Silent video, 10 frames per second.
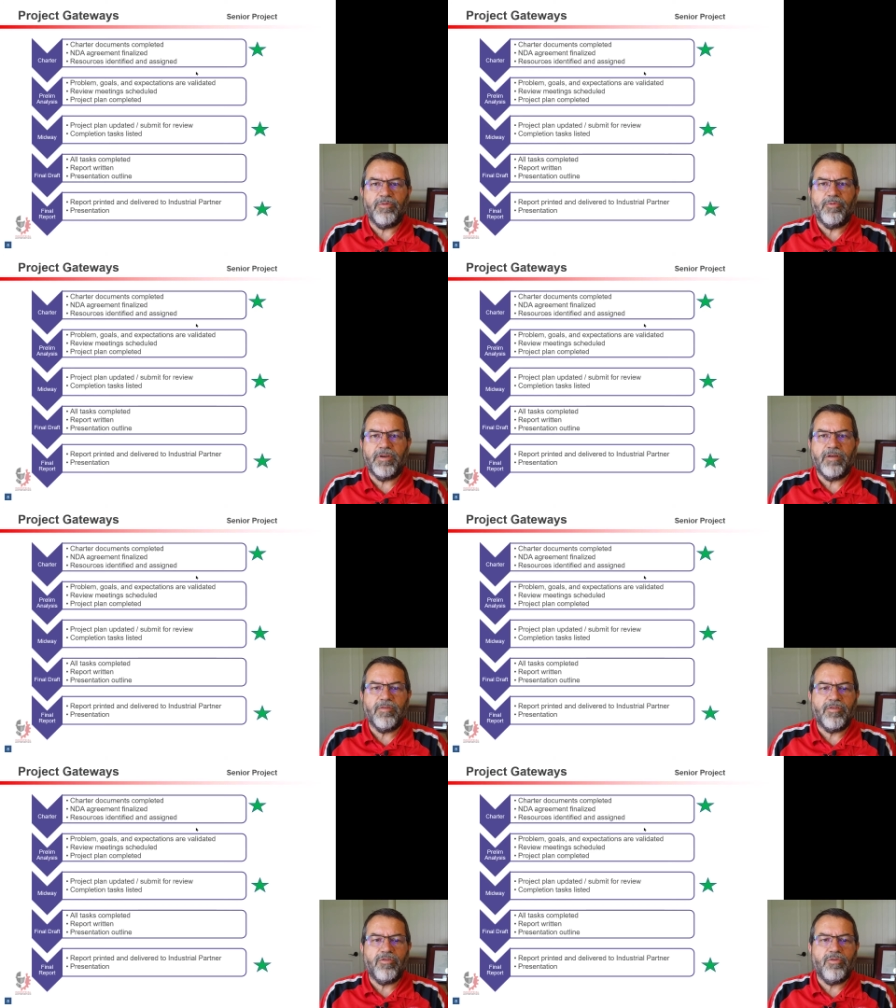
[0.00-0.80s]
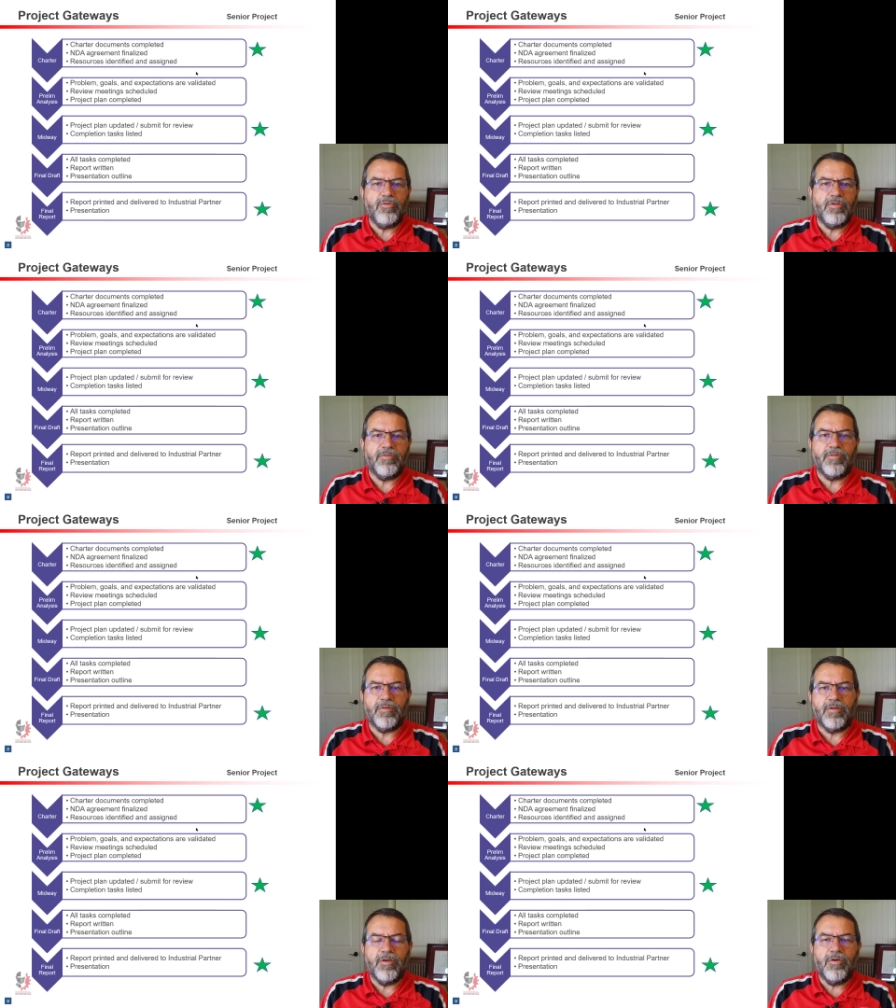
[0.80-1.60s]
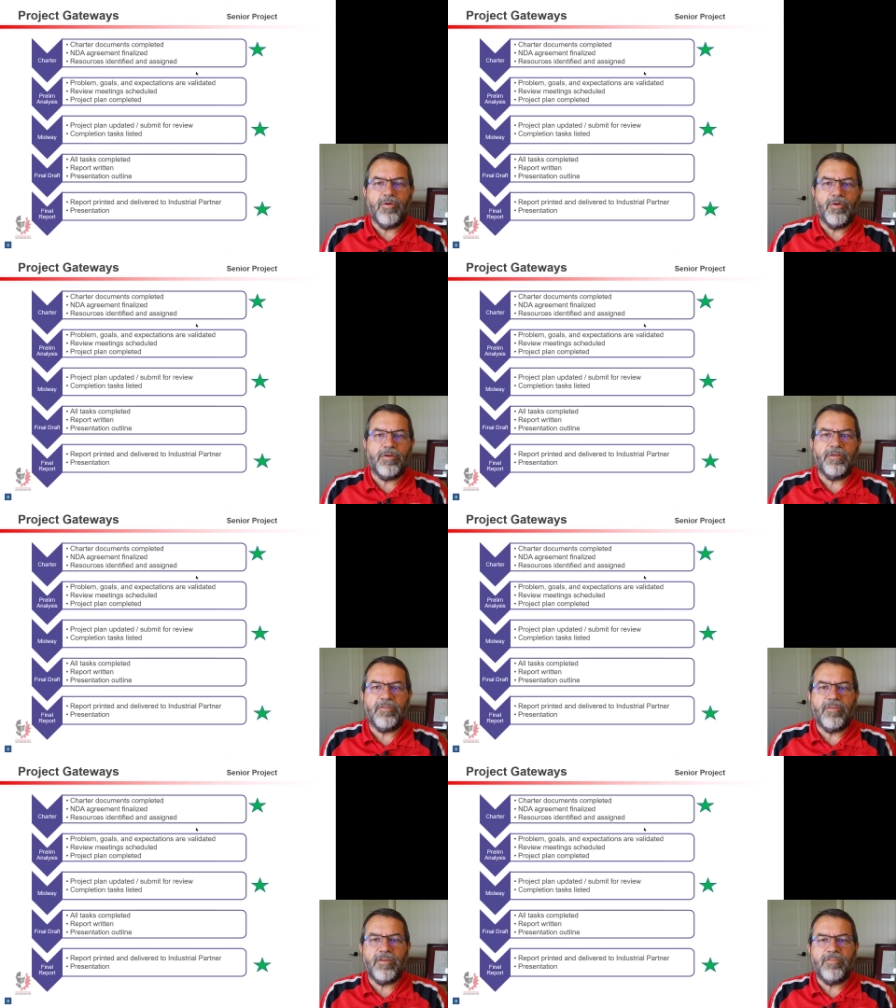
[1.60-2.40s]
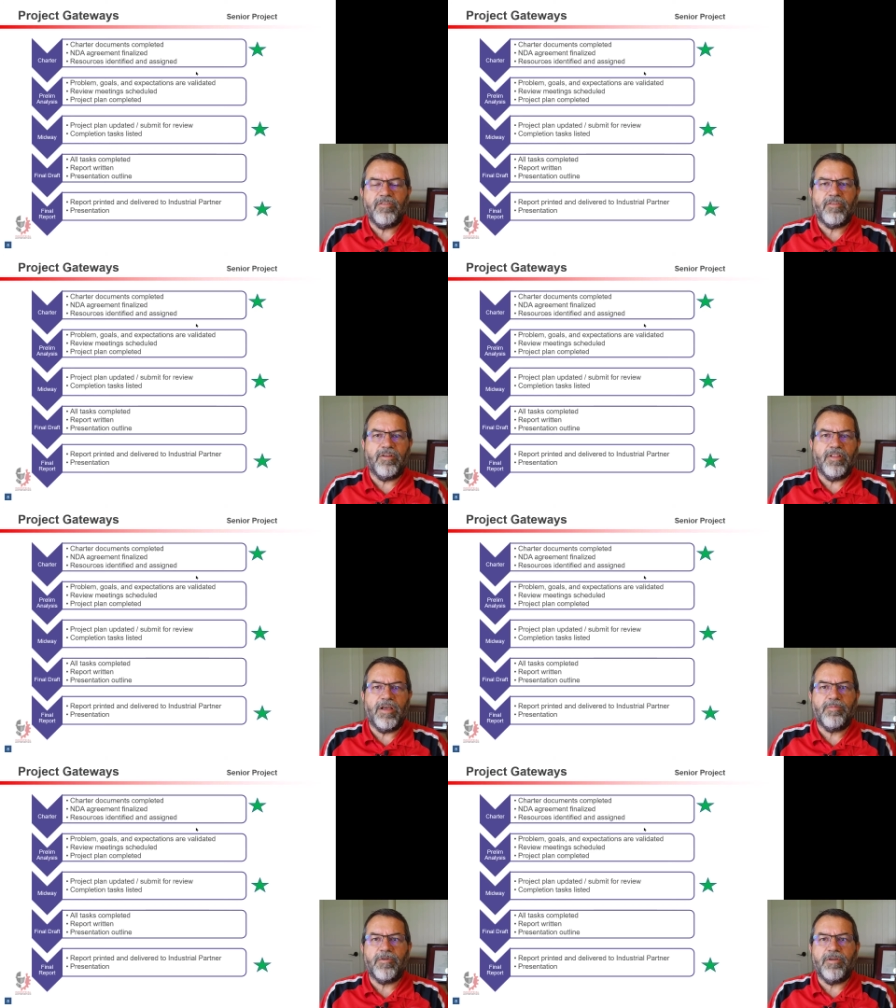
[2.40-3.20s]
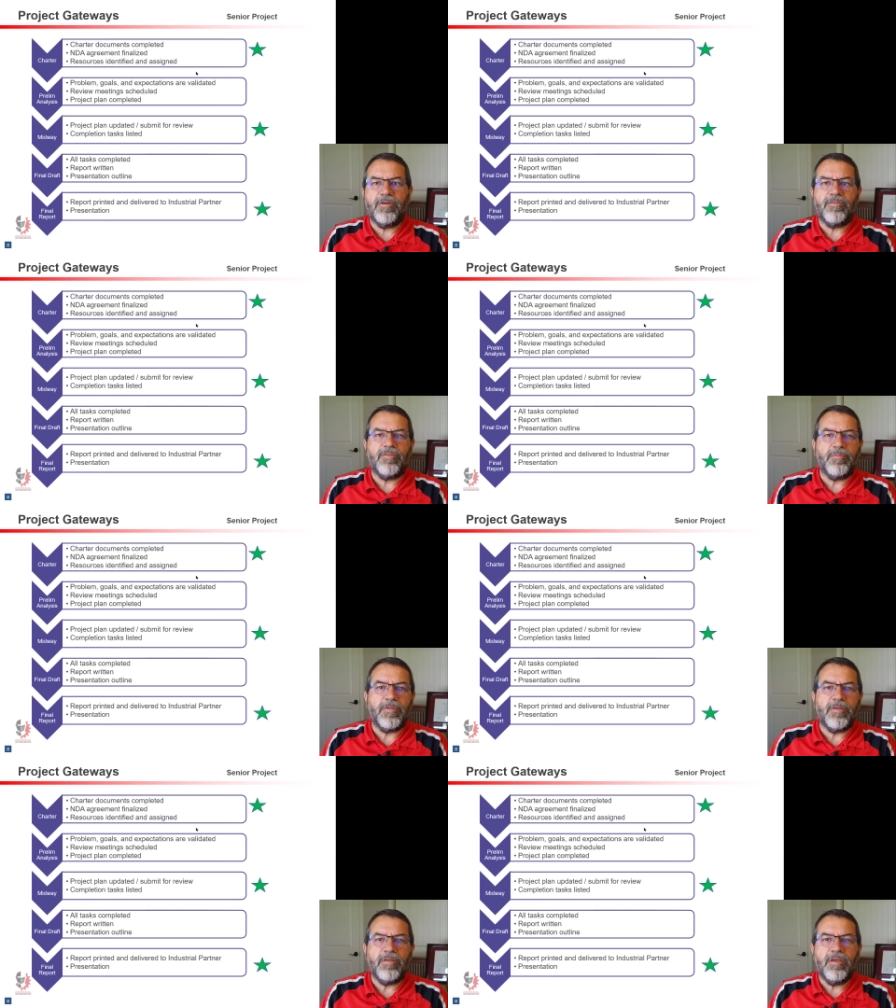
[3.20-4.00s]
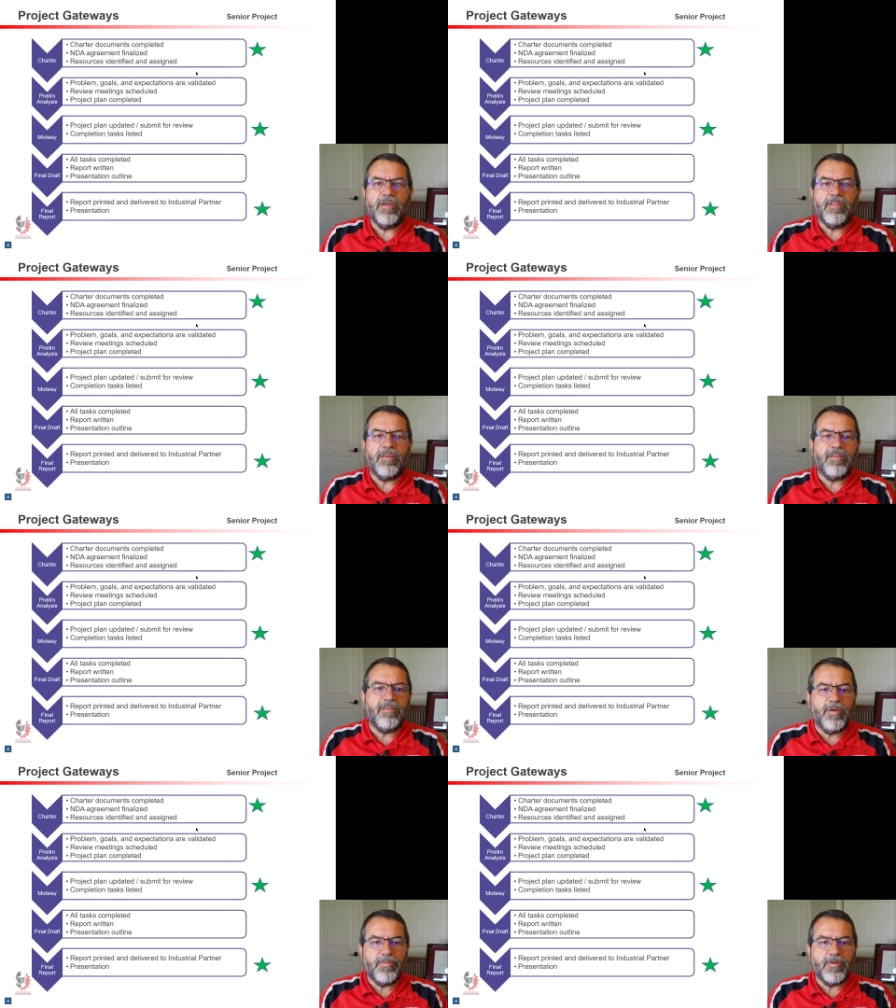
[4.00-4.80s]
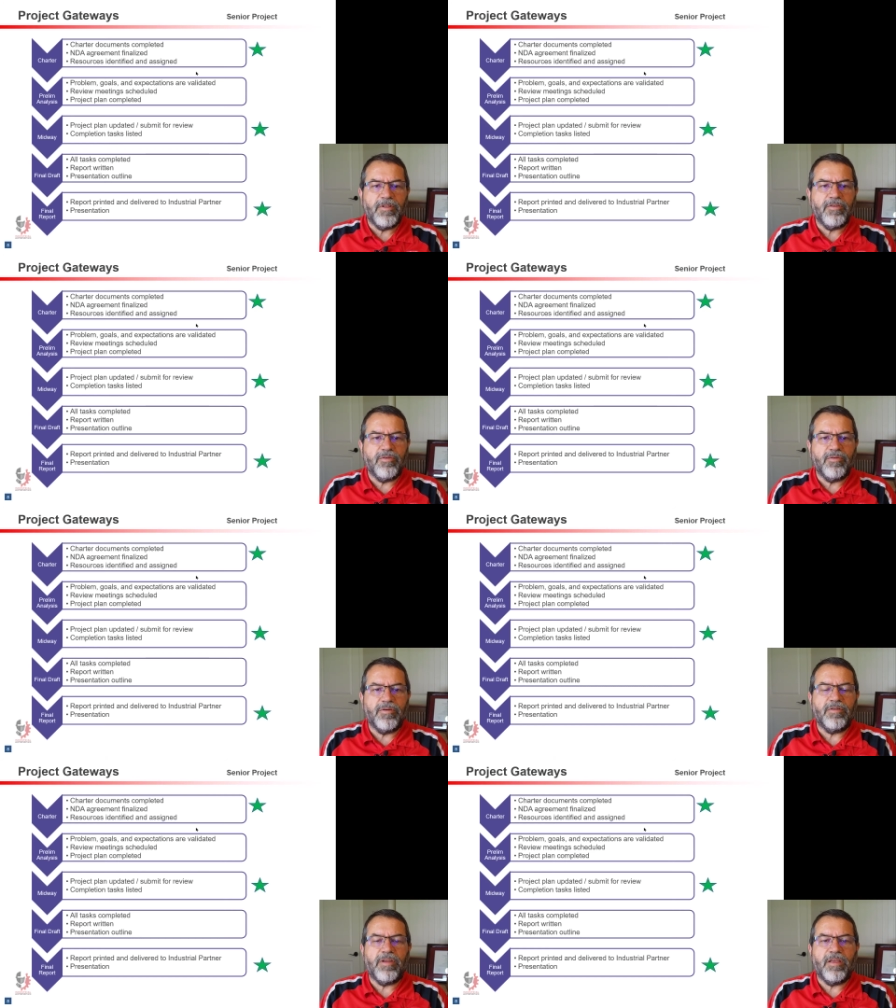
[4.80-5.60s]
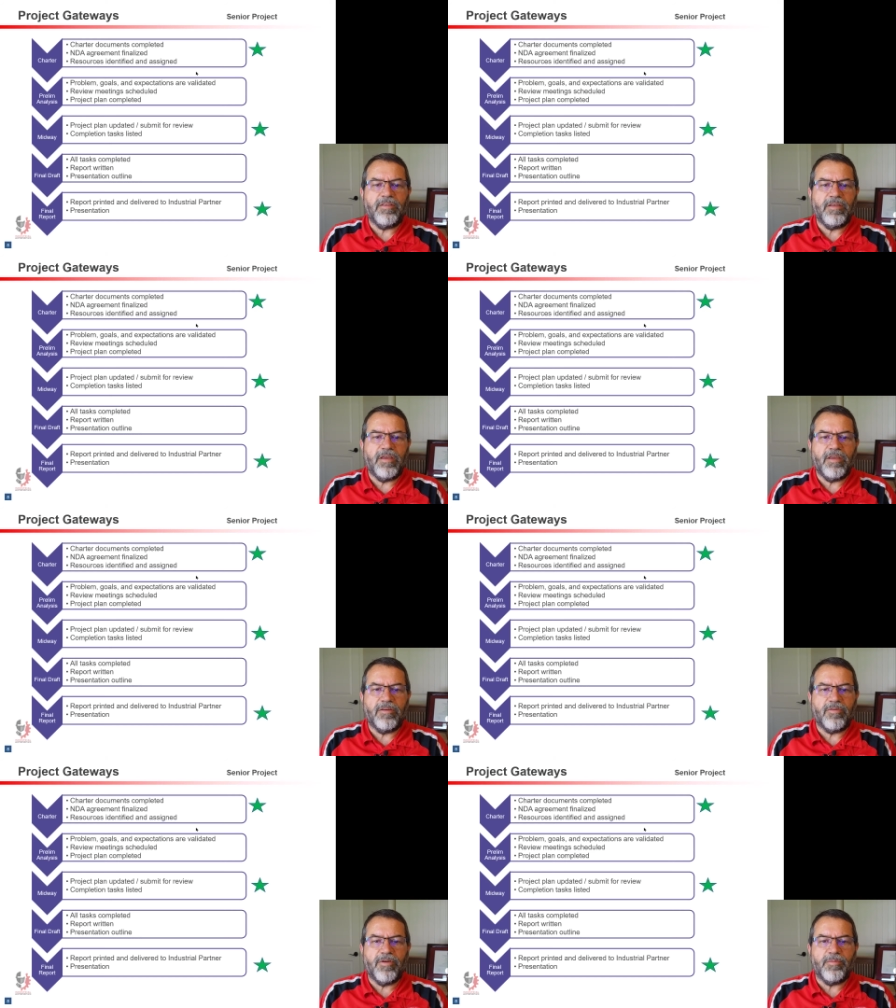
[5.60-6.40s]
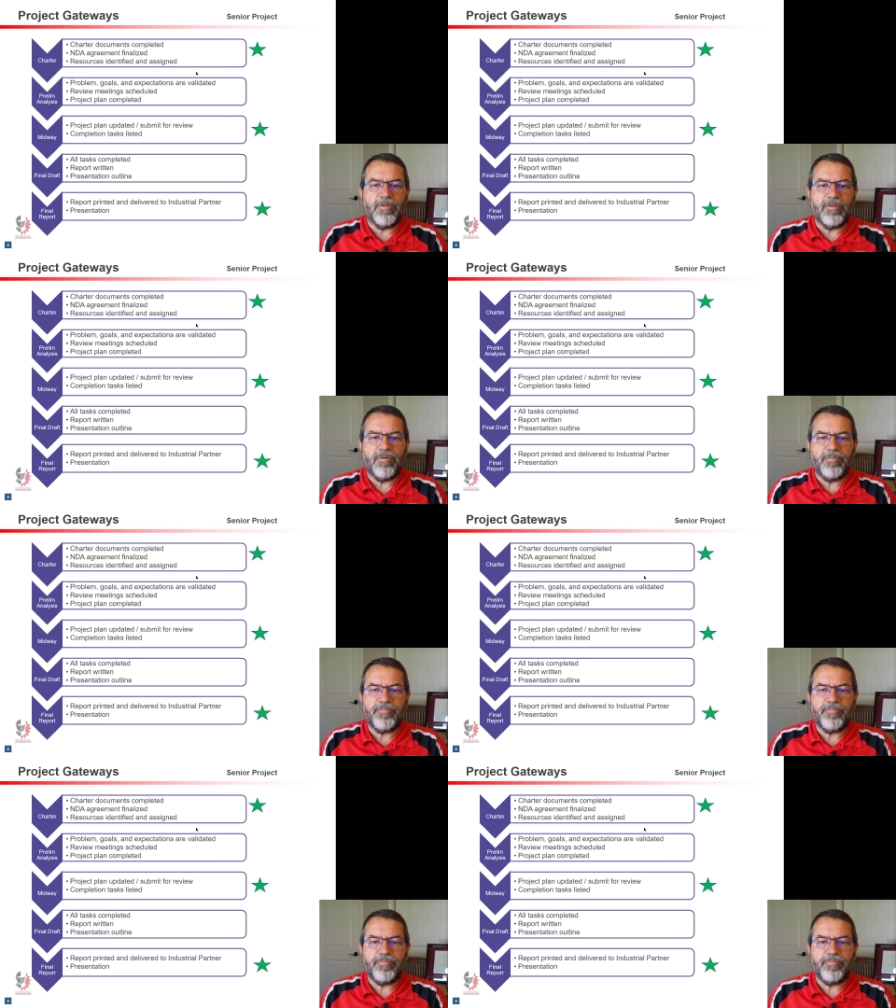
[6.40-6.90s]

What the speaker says: Whenever two different organizations collaborate on something, they typically do an NDA agreement.